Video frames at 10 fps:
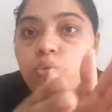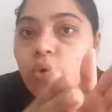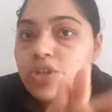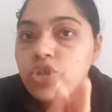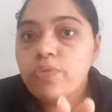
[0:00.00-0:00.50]

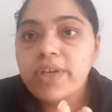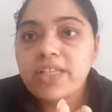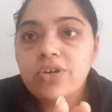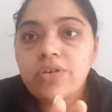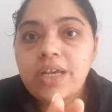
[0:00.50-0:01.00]
once you
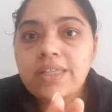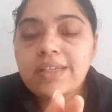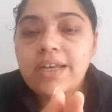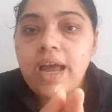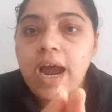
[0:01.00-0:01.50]
mix your
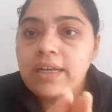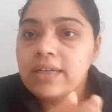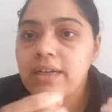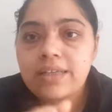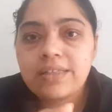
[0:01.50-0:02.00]
resin and
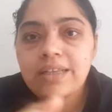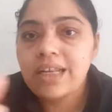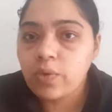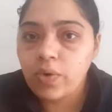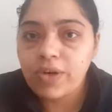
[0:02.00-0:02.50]
hardener, it is
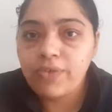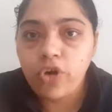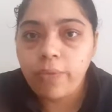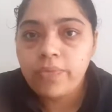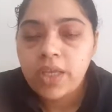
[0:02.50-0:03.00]
in liquid
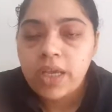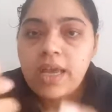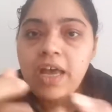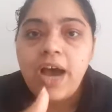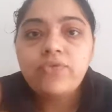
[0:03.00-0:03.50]
form.
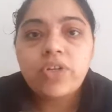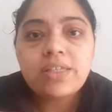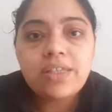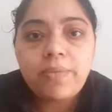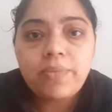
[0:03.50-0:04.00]
After
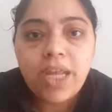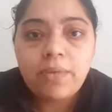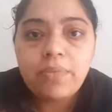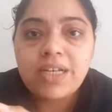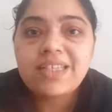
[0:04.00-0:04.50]
some
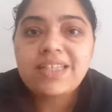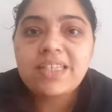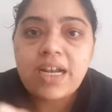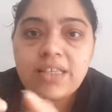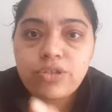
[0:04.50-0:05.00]
time, it
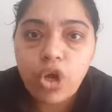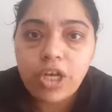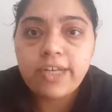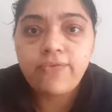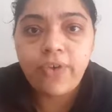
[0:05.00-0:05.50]
starts
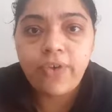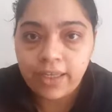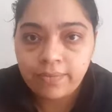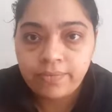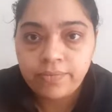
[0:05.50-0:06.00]

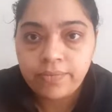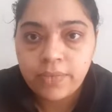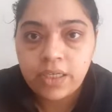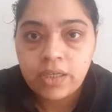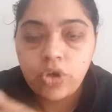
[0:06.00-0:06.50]
solidifying.
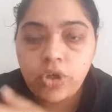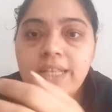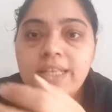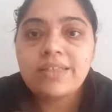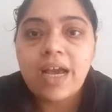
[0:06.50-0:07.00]

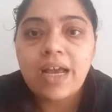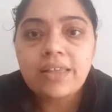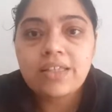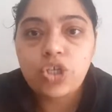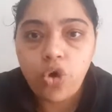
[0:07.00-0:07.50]
Okay, it
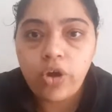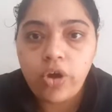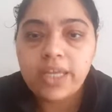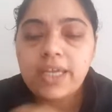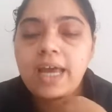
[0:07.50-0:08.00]
starts
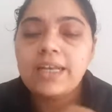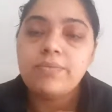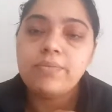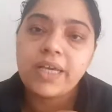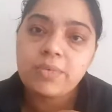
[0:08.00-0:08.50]
curing and
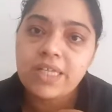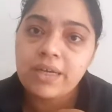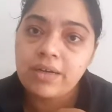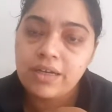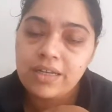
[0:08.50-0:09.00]
it becomes
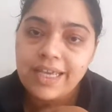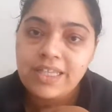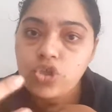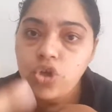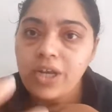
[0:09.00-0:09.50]
like
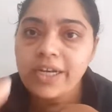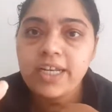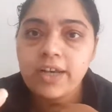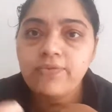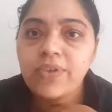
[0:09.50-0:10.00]
solid
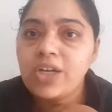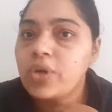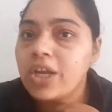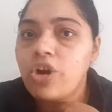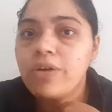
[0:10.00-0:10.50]
enough that you
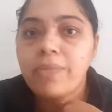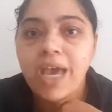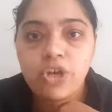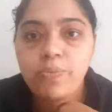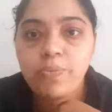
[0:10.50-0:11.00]
cannot
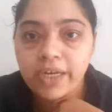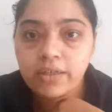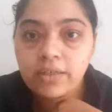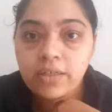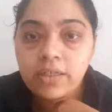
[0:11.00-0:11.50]
manipulate.